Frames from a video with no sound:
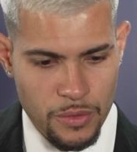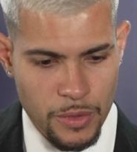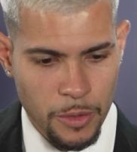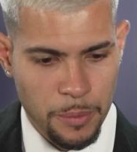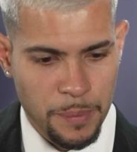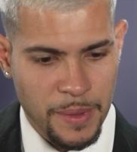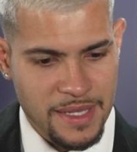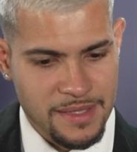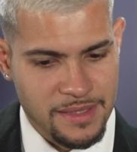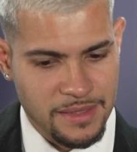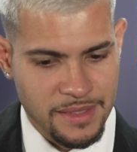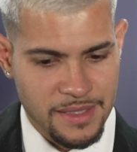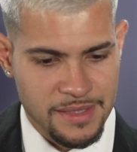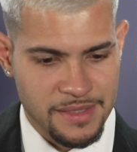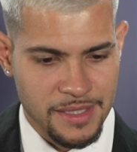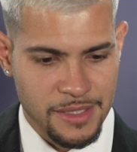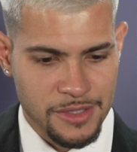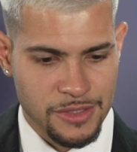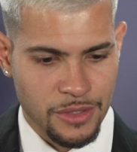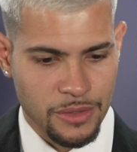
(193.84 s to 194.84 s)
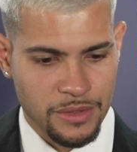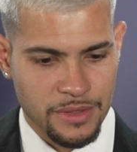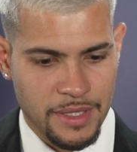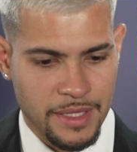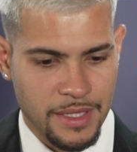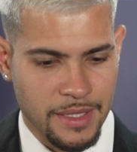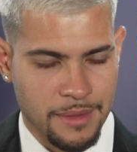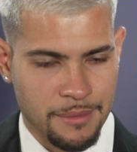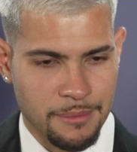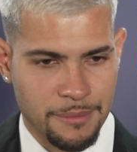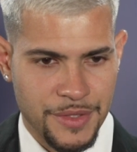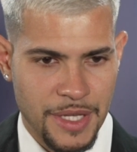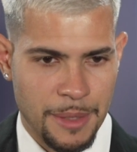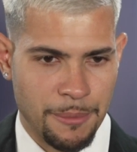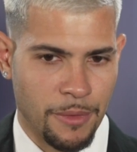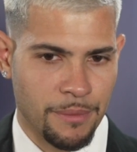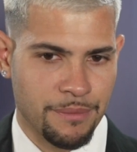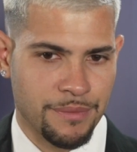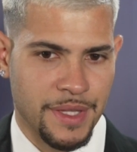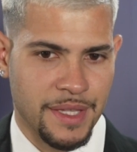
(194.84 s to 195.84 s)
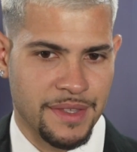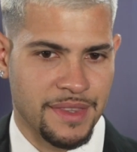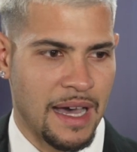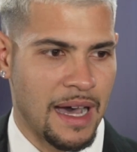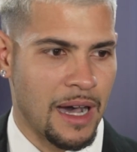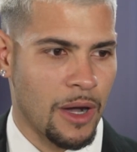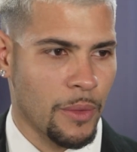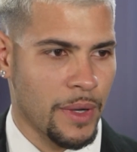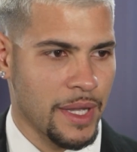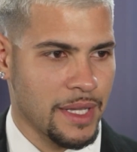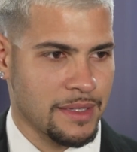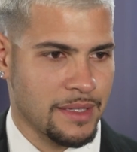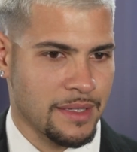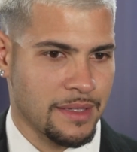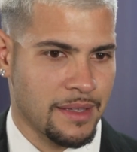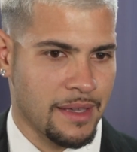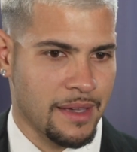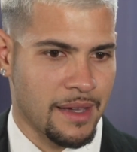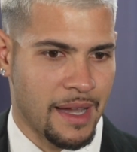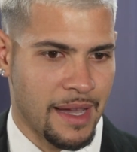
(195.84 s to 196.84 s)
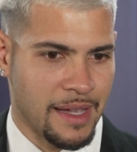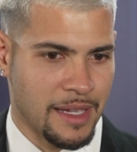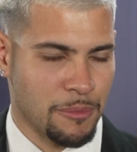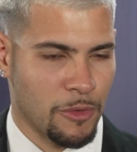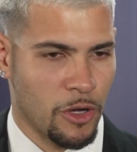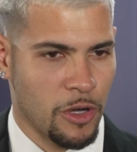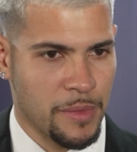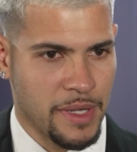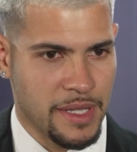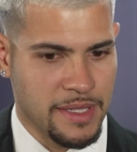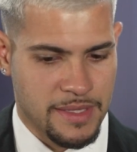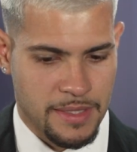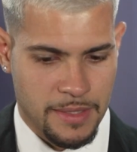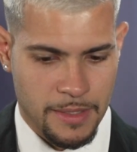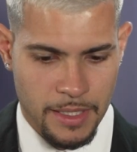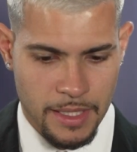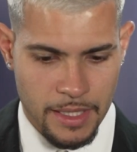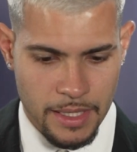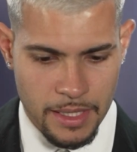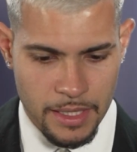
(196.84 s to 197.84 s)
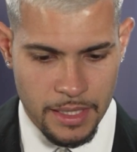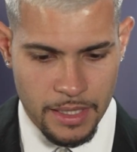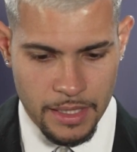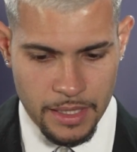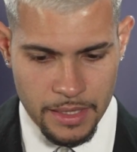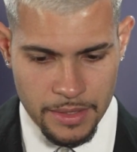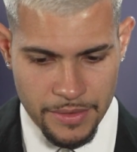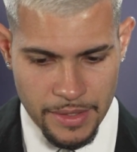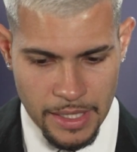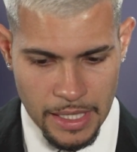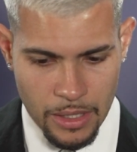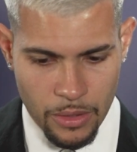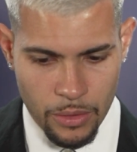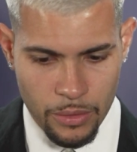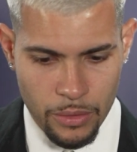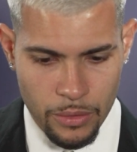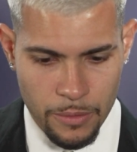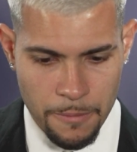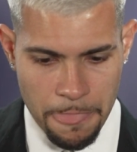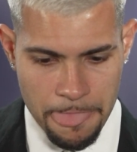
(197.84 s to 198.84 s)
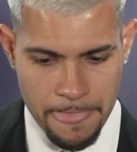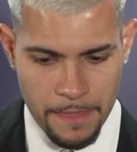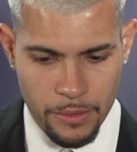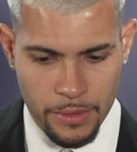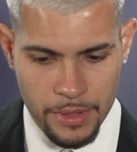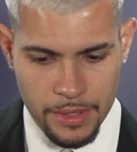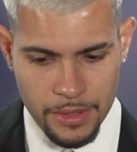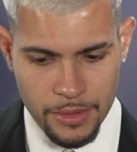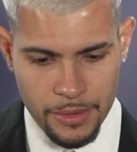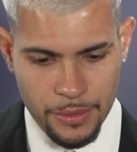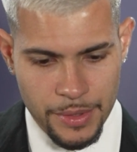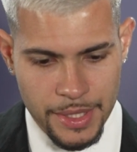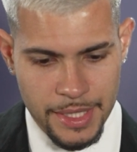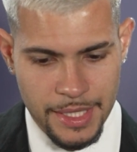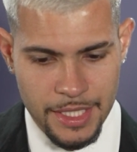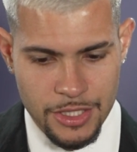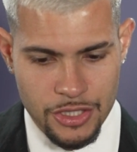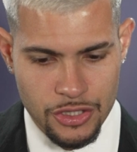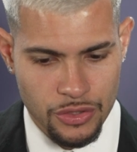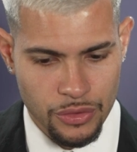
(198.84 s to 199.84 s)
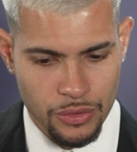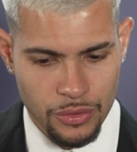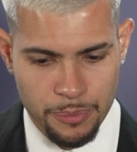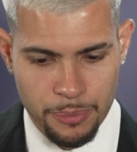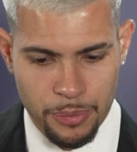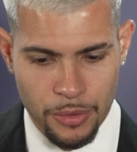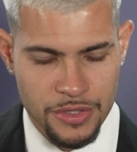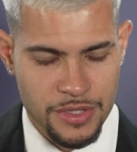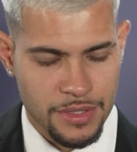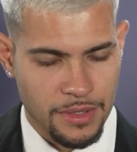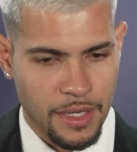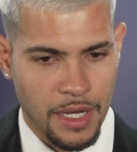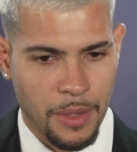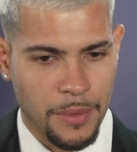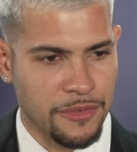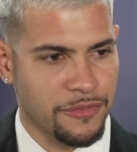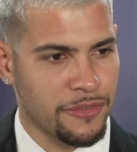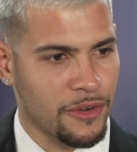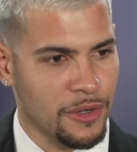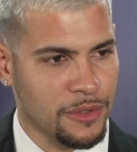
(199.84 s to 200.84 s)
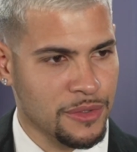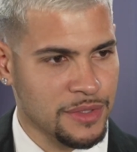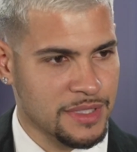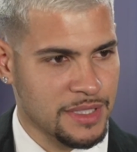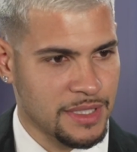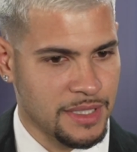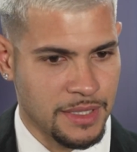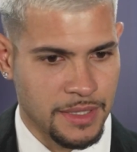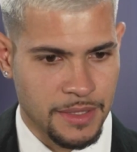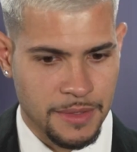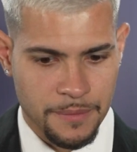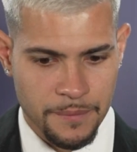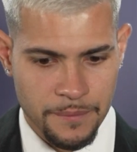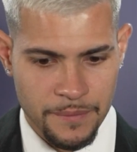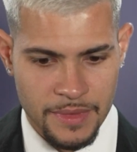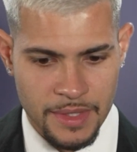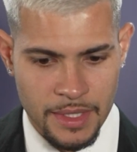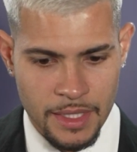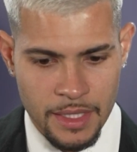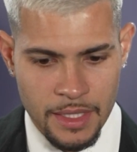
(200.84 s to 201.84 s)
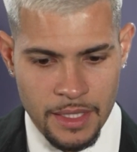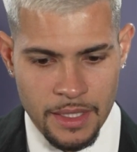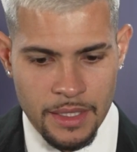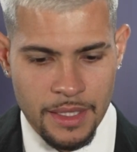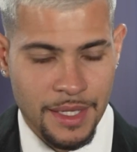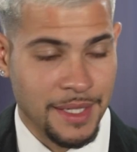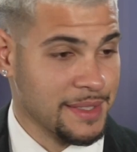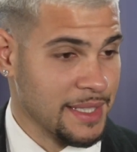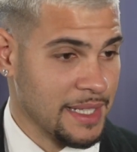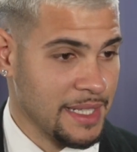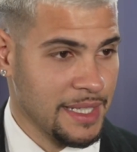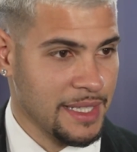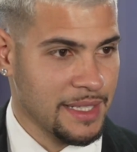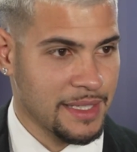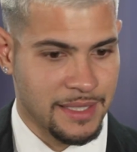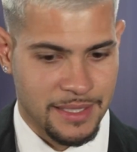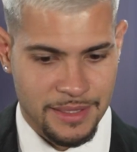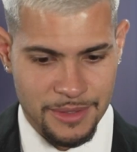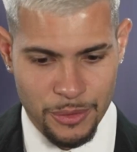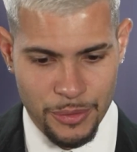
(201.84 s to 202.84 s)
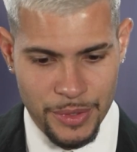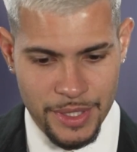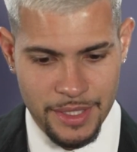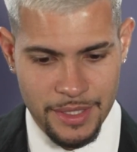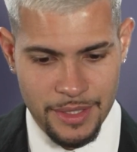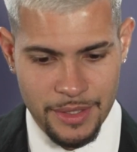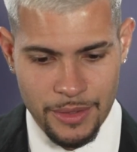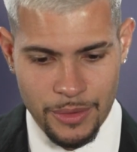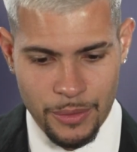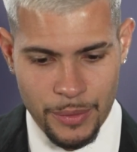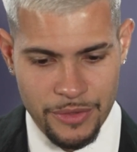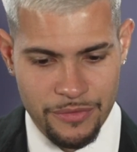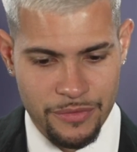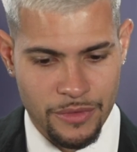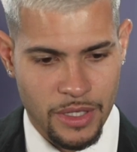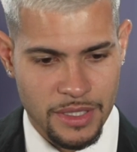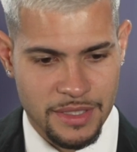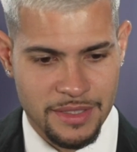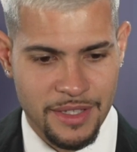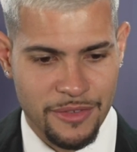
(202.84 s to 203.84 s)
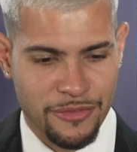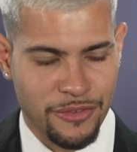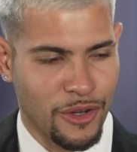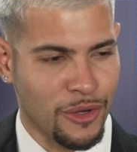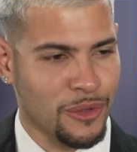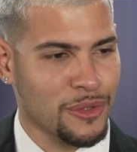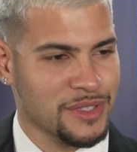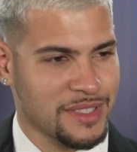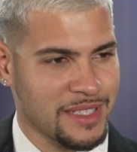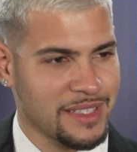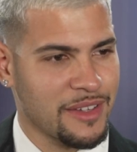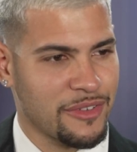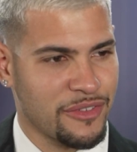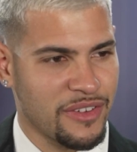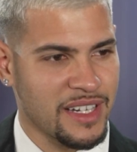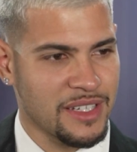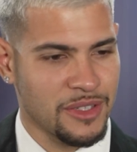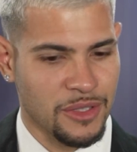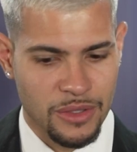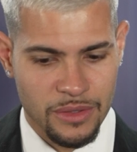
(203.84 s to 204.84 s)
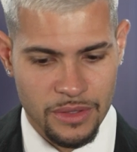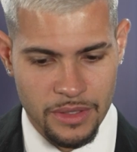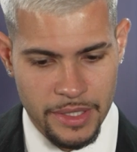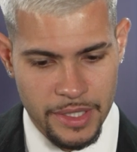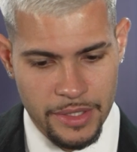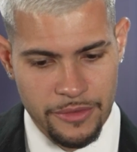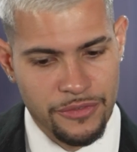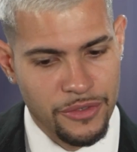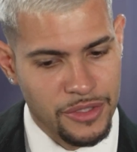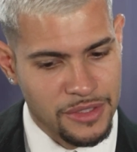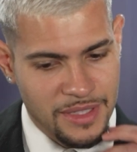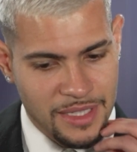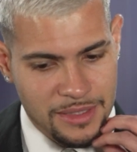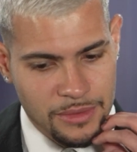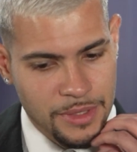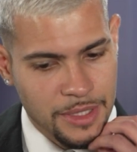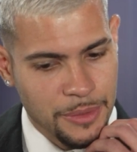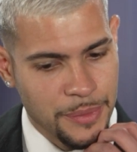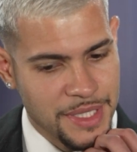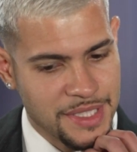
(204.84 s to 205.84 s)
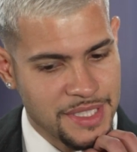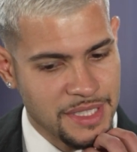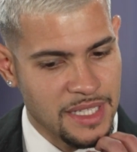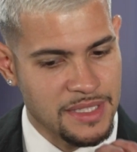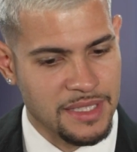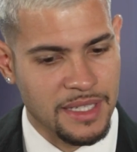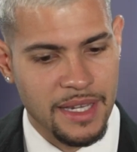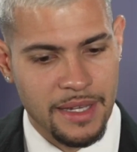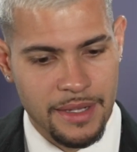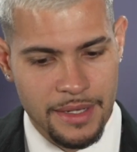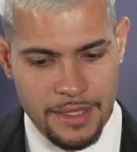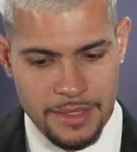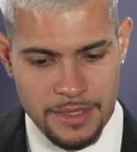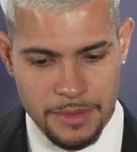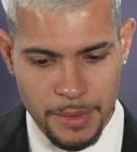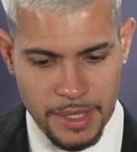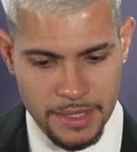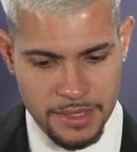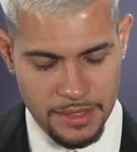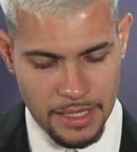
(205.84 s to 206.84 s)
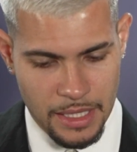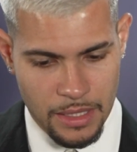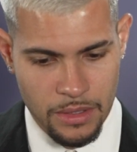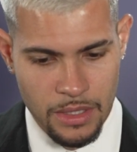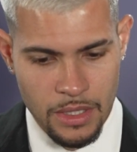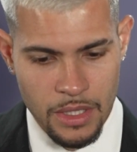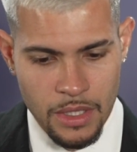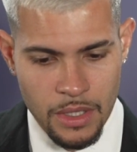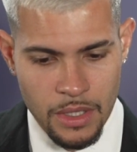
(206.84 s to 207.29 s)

will pass in the season the down and the high moments. Now we need to put our focus in the league. We've got the focus in the final. Unfortunately, we didn't get it, but now